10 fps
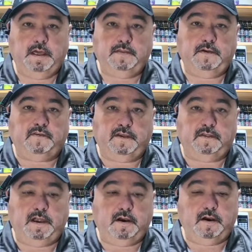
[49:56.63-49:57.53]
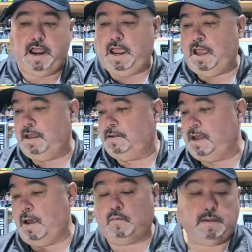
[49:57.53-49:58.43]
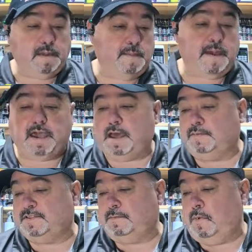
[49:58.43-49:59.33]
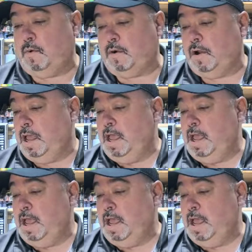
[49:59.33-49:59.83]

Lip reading: this in there, and we may make up some more.